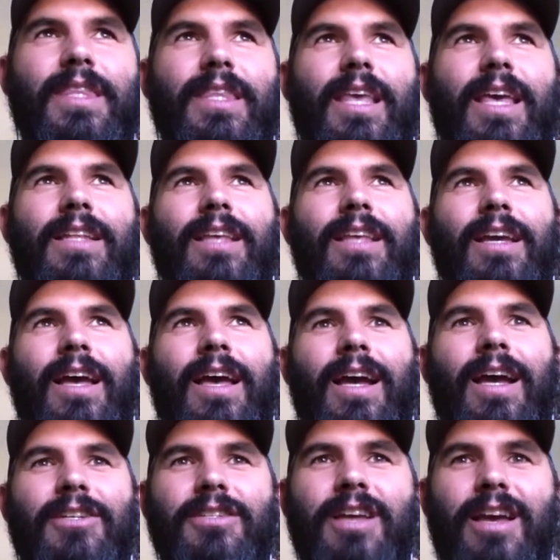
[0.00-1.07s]
and like I
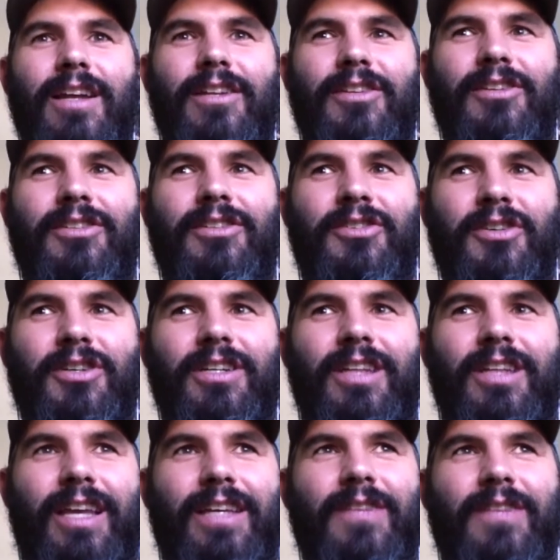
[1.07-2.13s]
actually got good,
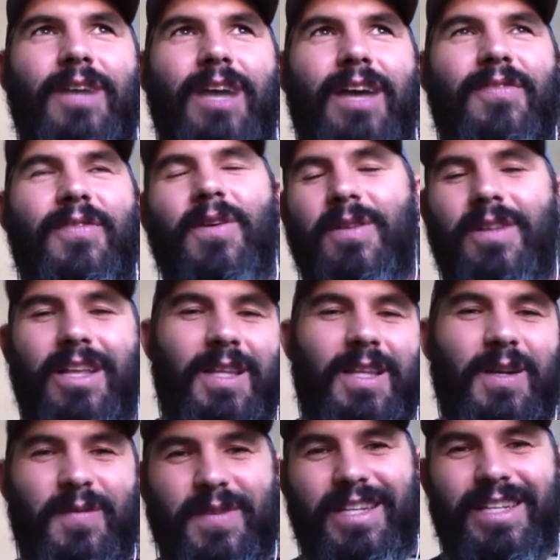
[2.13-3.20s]
I felt a
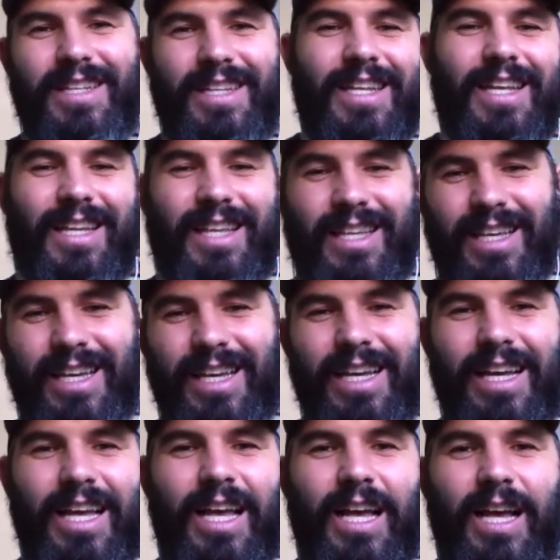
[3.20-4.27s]
little bit icky,
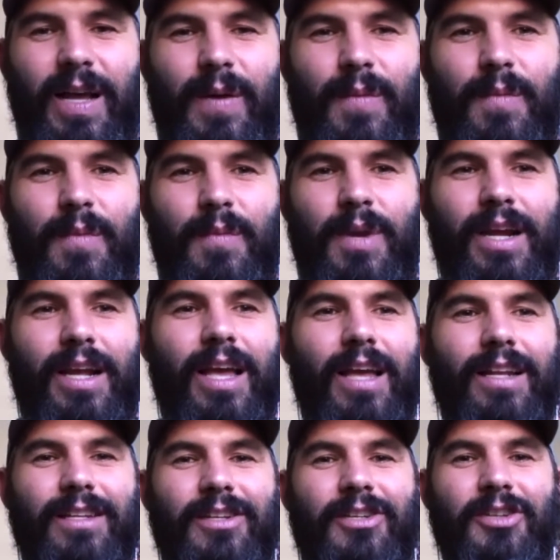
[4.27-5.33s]
but I
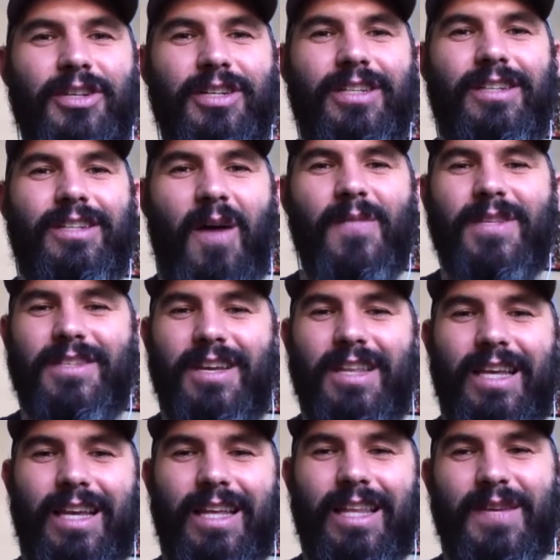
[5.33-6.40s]
got good comments on
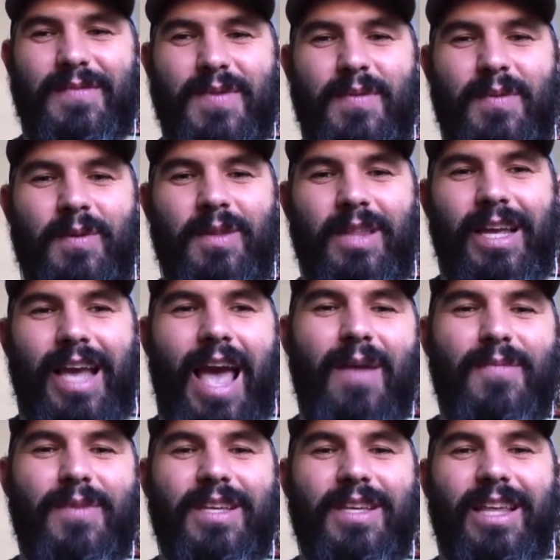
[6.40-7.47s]
that. Like people were like
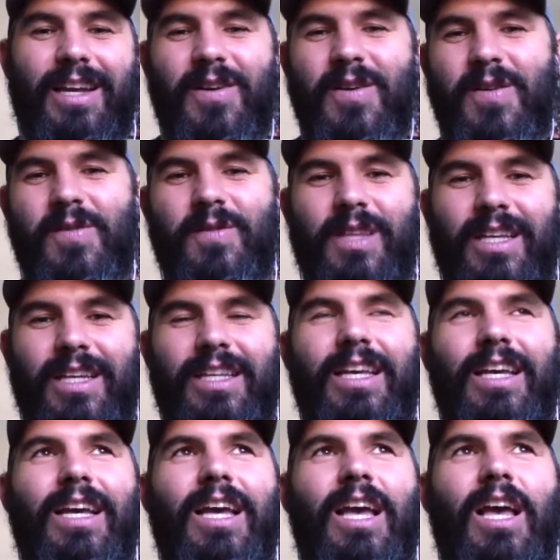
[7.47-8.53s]
happy, like, oh, like
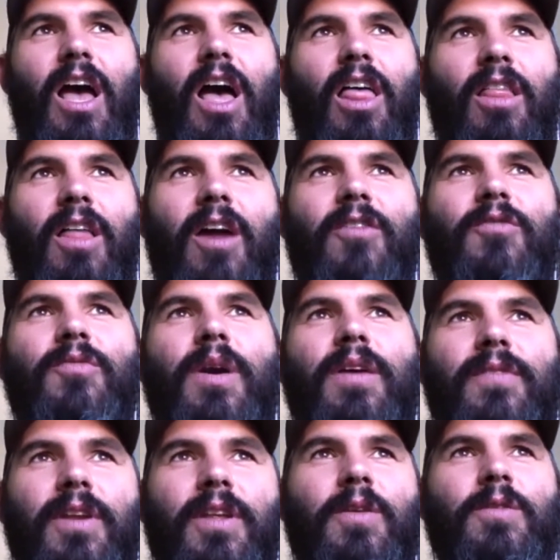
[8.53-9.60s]
a lot of my
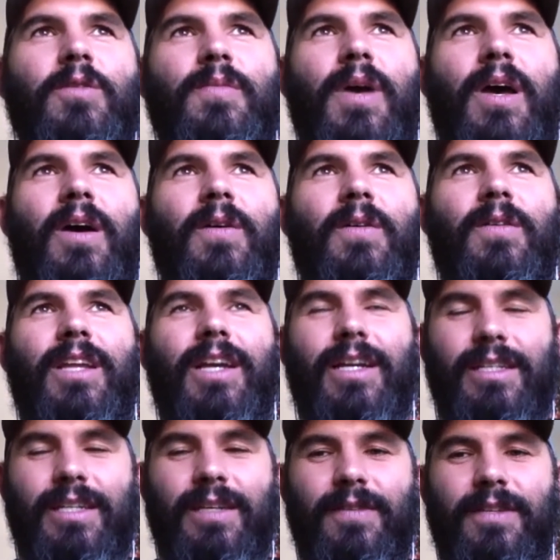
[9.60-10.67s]
videos about
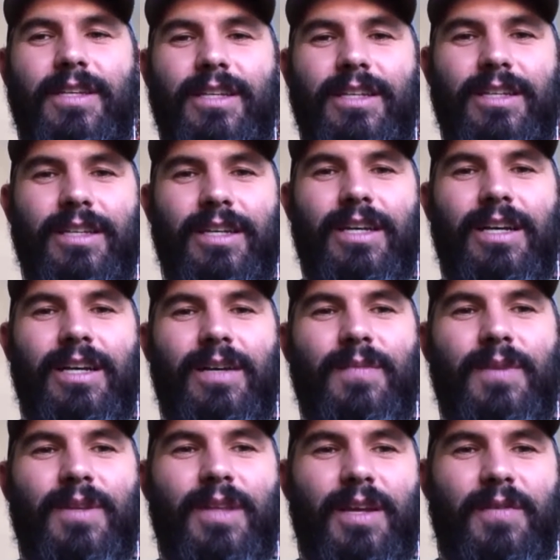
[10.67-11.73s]
negativity
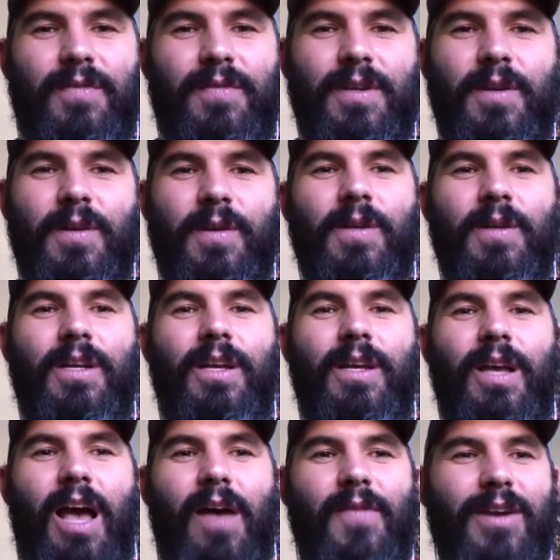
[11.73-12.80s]
and like fear,
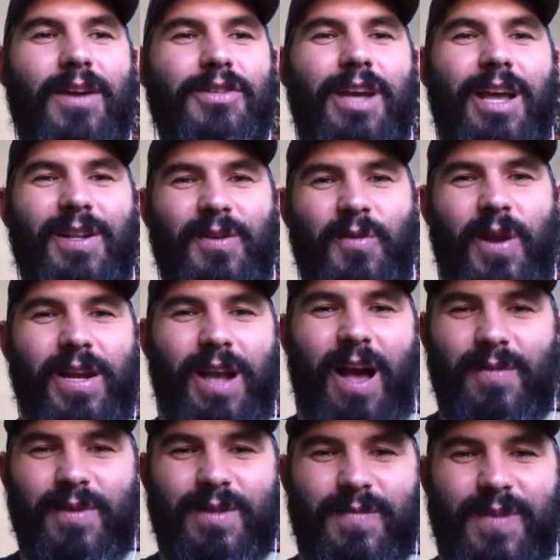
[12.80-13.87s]
I've actually gotten great
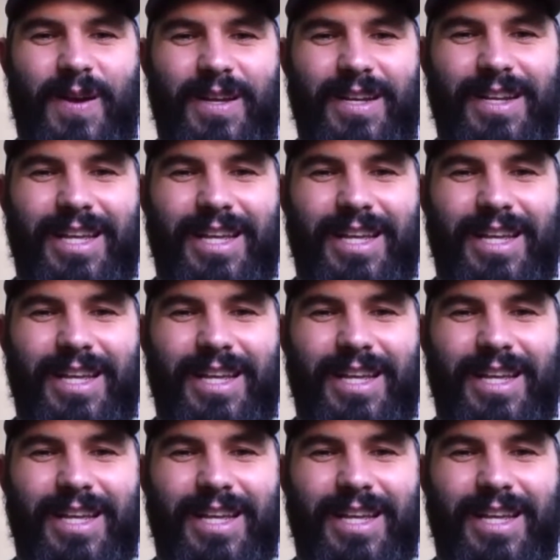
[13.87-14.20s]
comments about it.